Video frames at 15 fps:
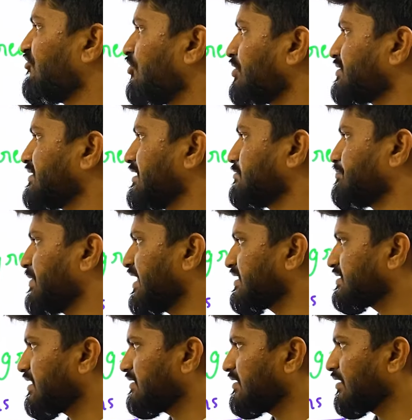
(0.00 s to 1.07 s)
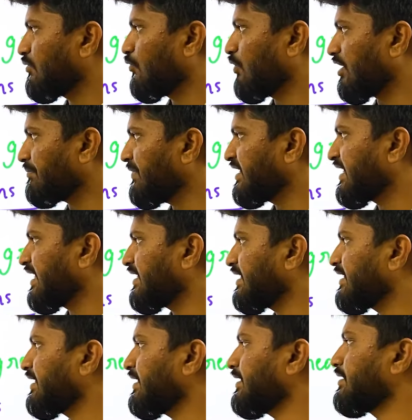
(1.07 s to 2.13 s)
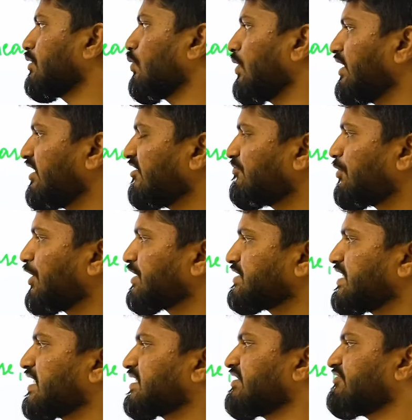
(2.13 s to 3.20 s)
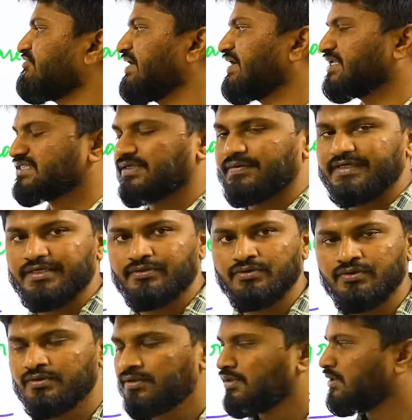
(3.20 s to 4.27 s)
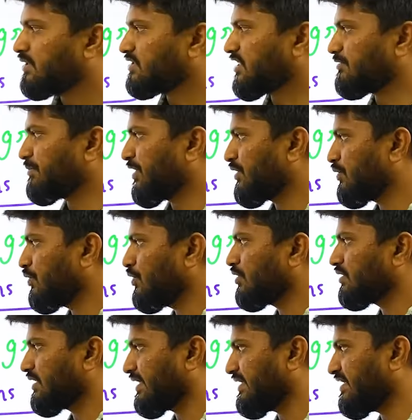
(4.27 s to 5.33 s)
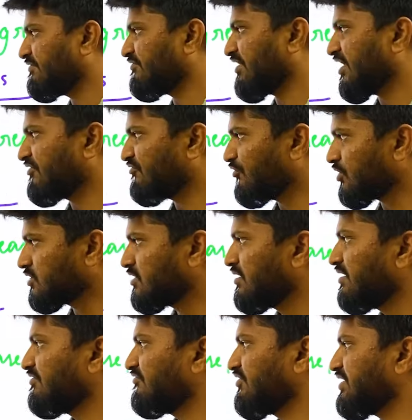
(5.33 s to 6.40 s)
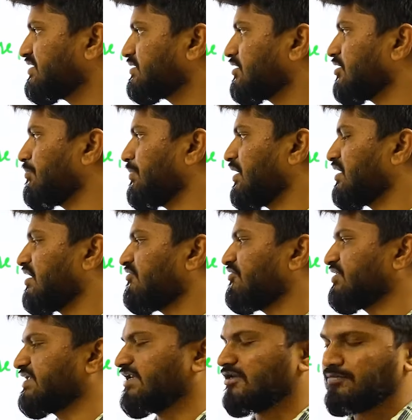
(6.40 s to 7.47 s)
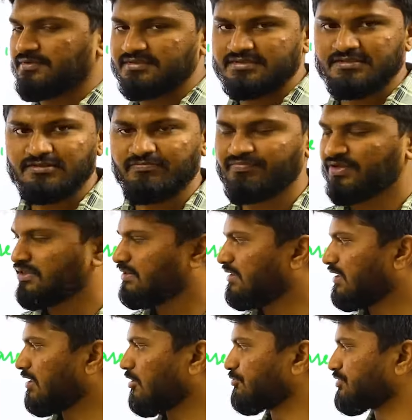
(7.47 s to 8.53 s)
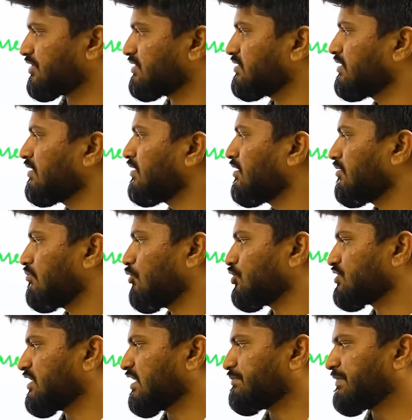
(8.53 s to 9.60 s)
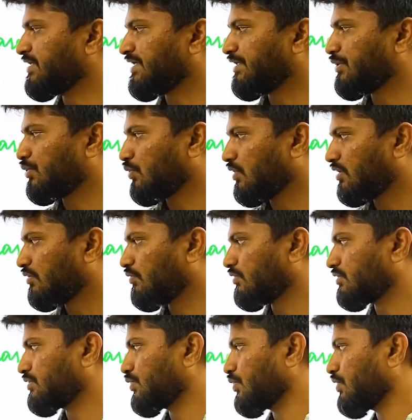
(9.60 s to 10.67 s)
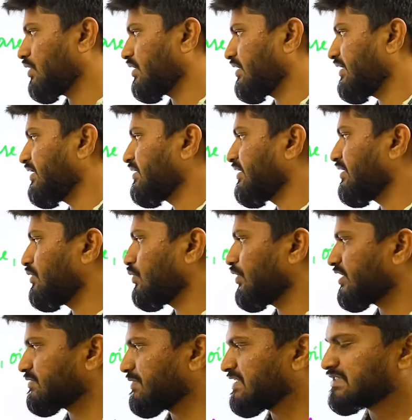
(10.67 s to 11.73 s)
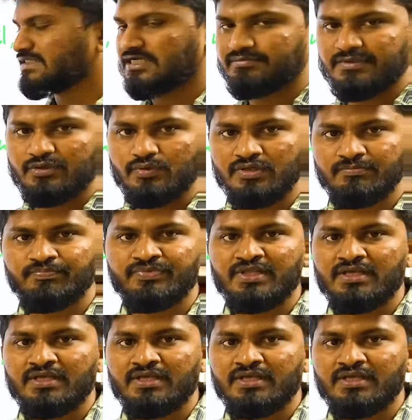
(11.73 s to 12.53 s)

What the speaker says: fox is placed under vermin category in the Wildlife Protection Act of 1972. Statement 2, the Indian flying fox feeds on the blood of other animals. And there are options, both statement and 2 and 2 are correct and 2 explains statement 1,